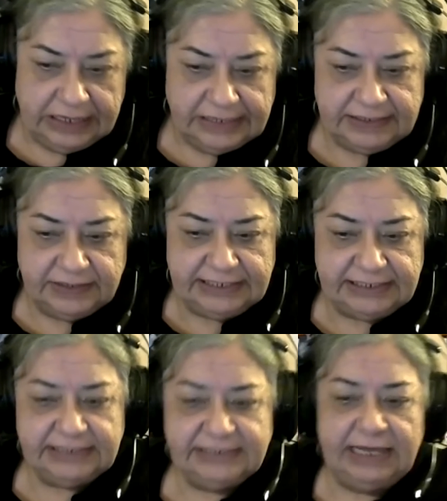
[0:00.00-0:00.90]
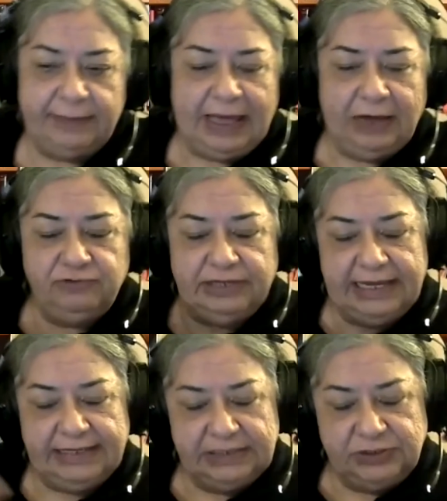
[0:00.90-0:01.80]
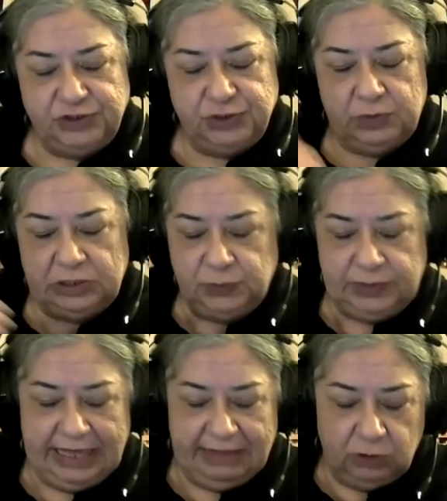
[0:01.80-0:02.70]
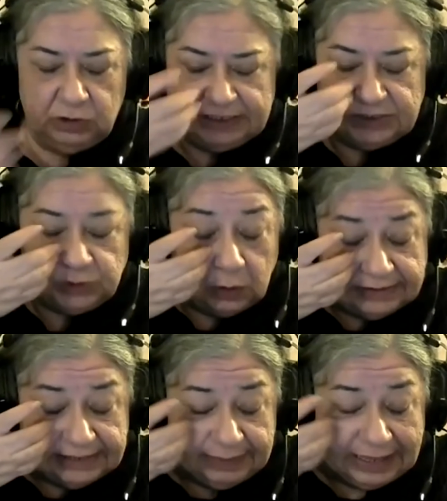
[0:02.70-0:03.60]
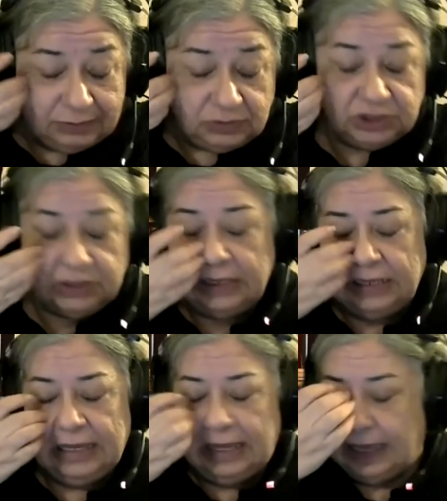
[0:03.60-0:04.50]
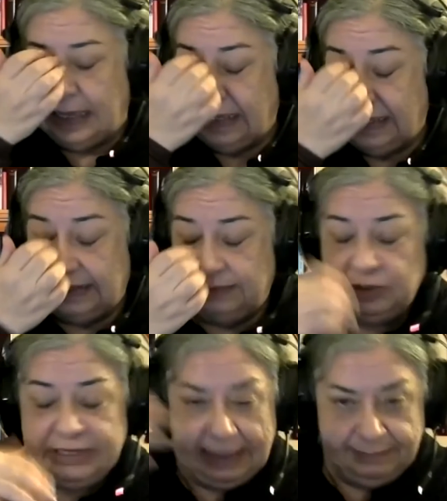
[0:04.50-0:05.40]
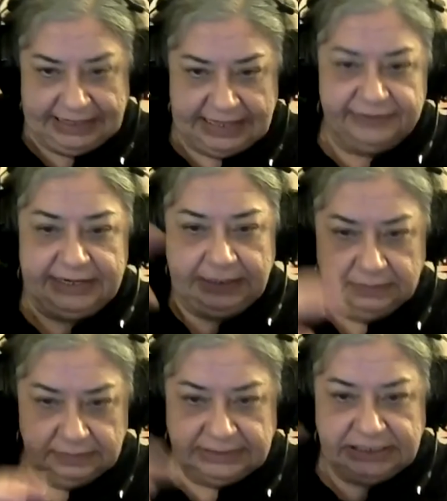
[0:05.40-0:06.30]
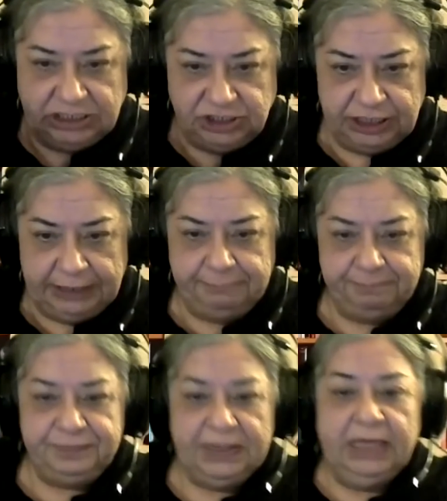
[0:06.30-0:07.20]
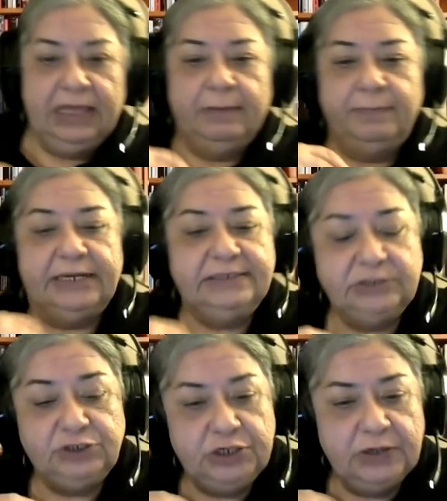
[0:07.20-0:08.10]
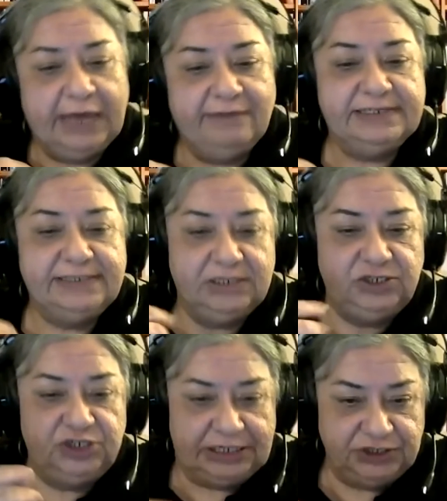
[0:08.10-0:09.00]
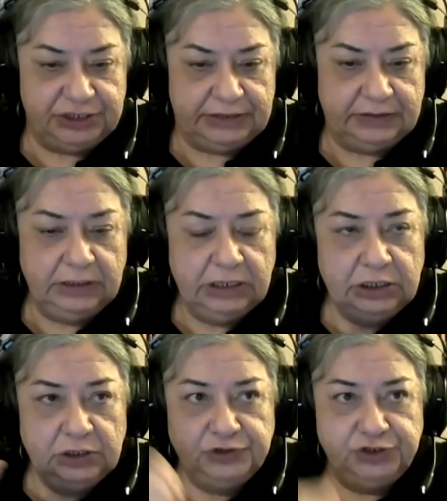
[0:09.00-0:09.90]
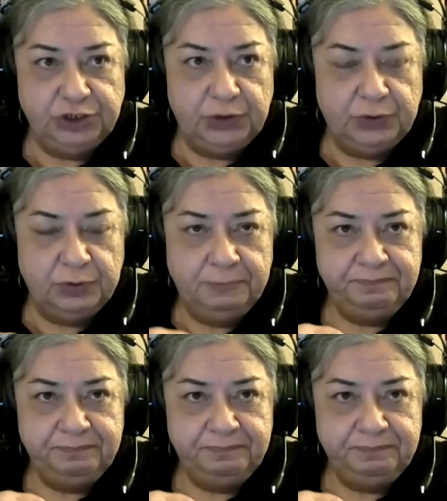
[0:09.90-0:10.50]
So this is somehow related to what we have already talked about, vocabulary teaching. But do you have a suggestion to